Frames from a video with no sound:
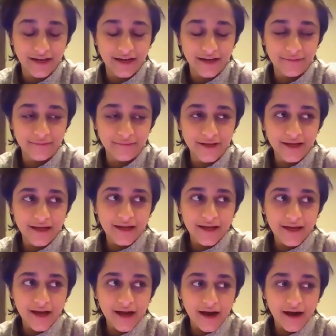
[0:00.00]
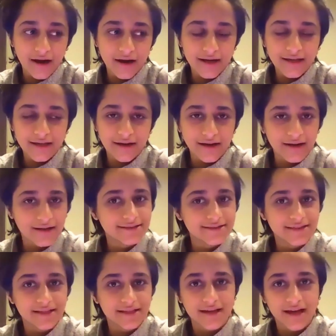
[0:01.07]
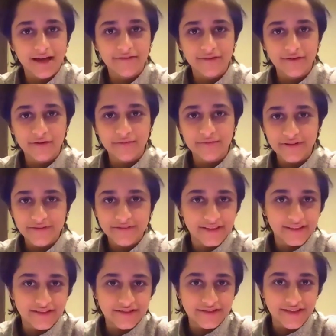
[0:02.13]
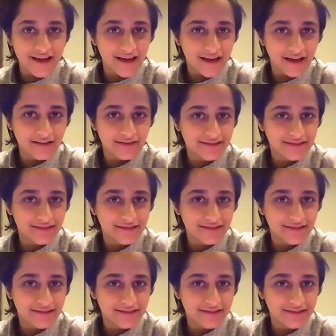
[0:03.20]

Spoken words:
I understand that I have a lot of privilege that